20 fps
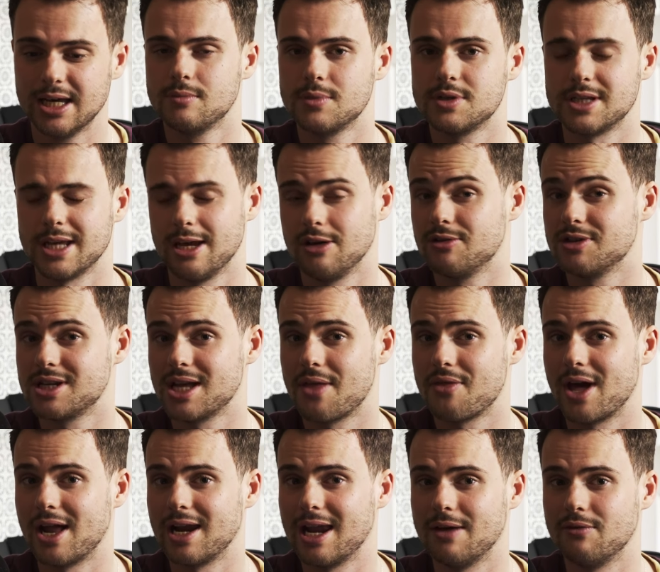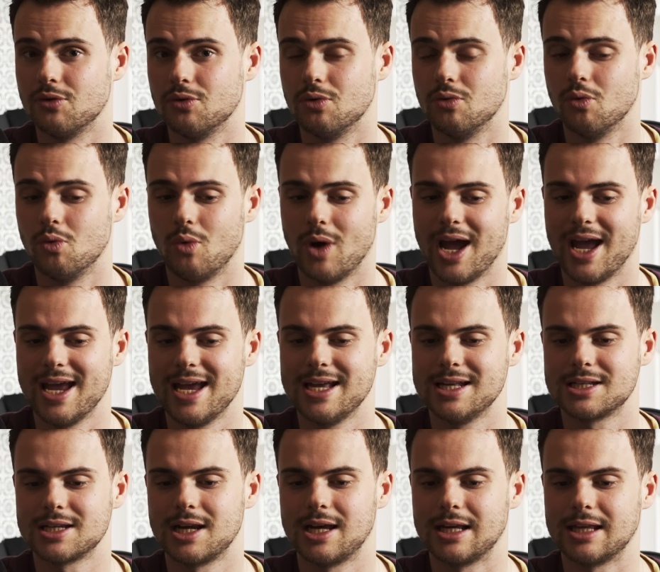Sega's at that level where
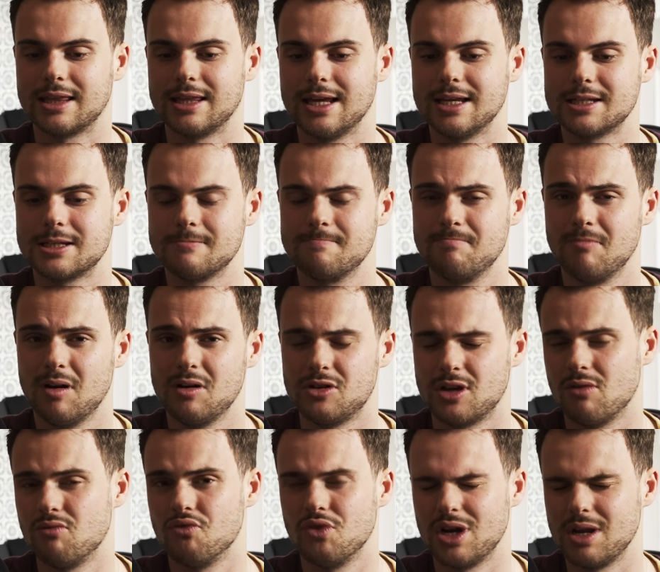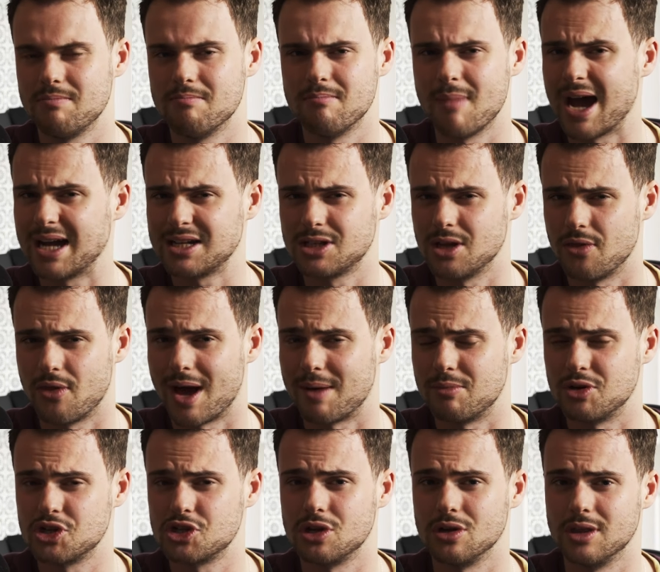hits like this don't really matter that
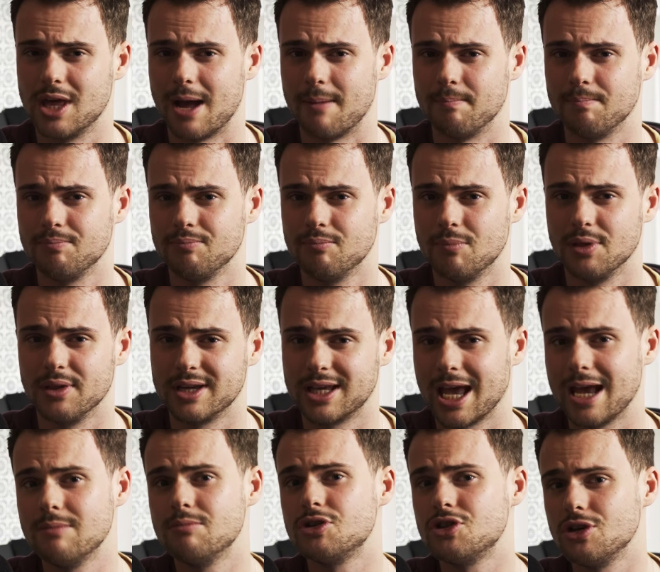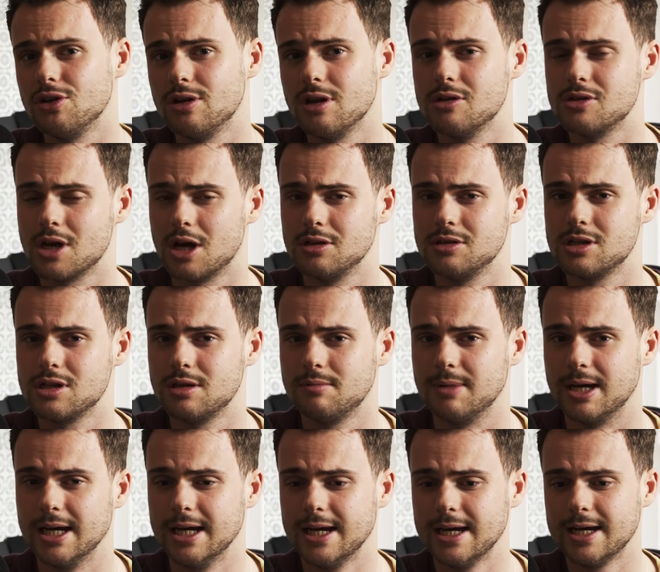much to them. But the game studios under them,
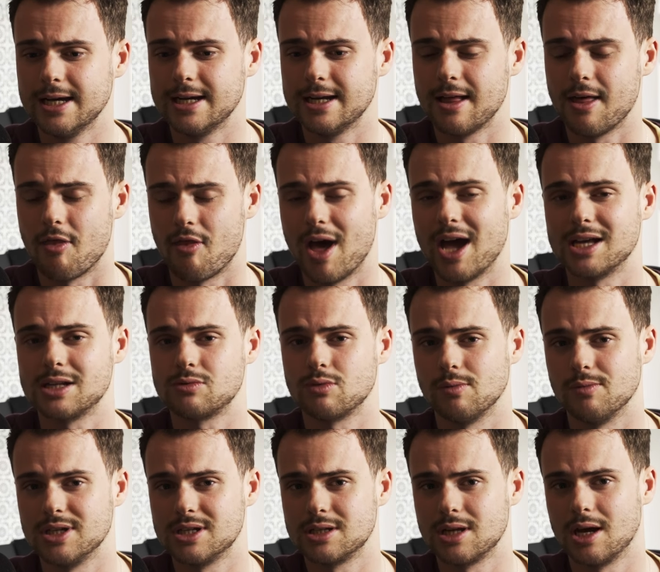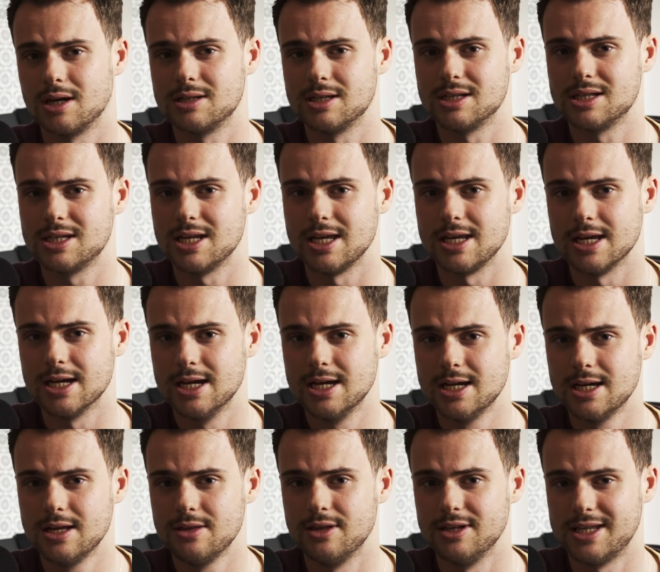that's where we start to see
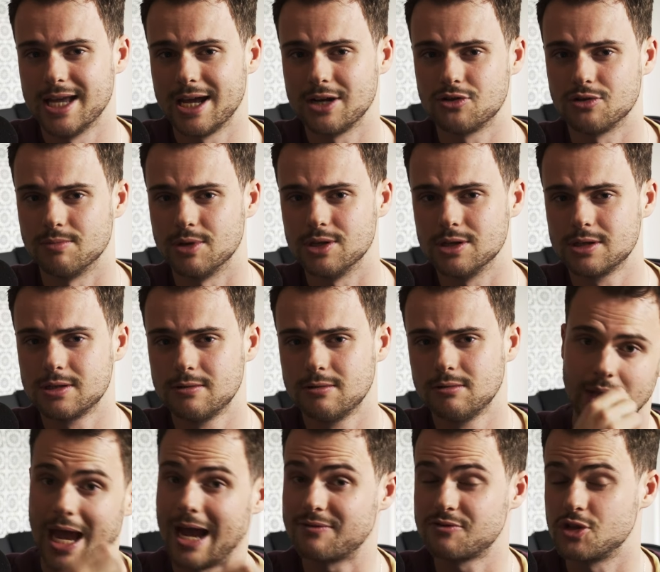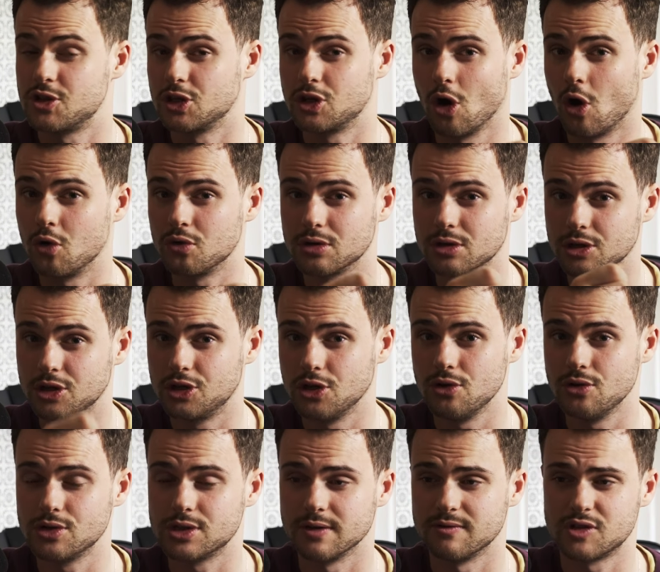the detriments. After the golden
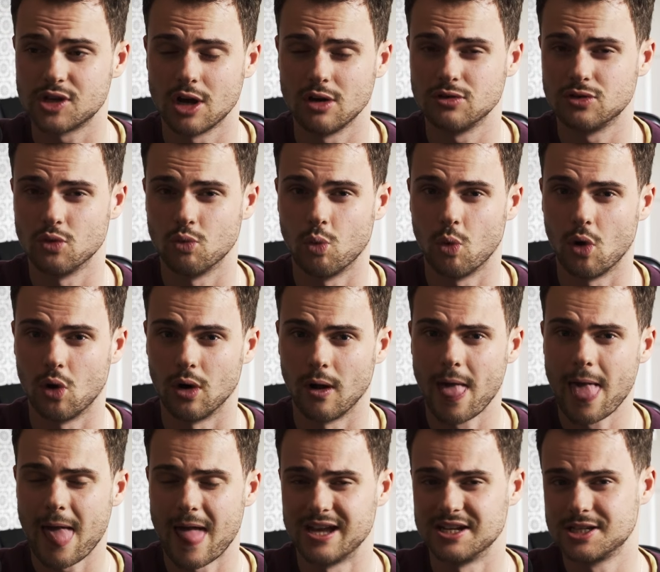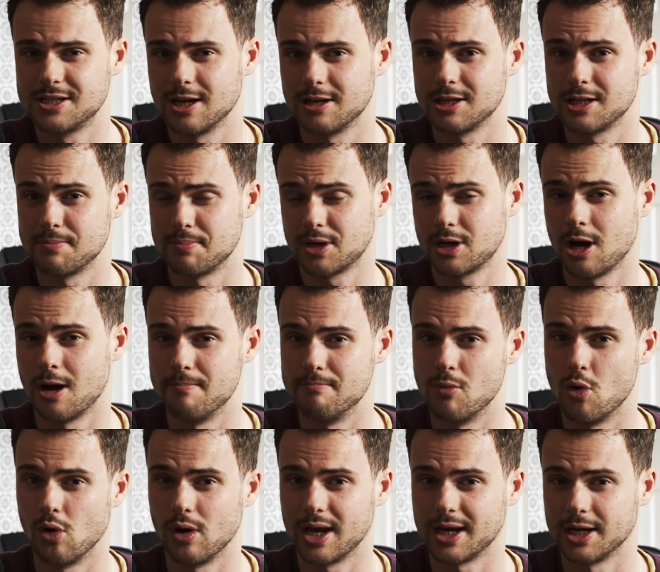goose of Total War has started to become
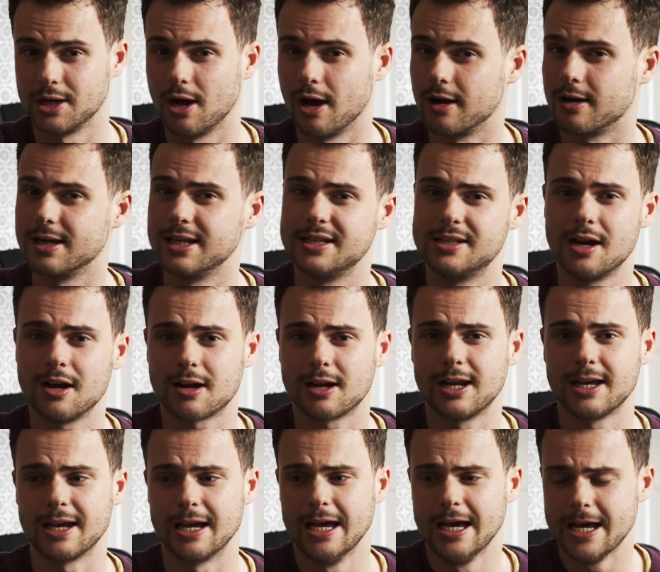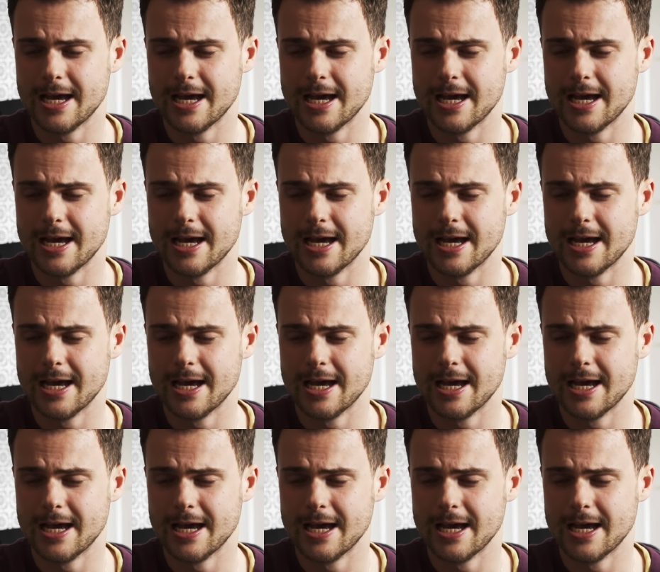more like an ugly duckling,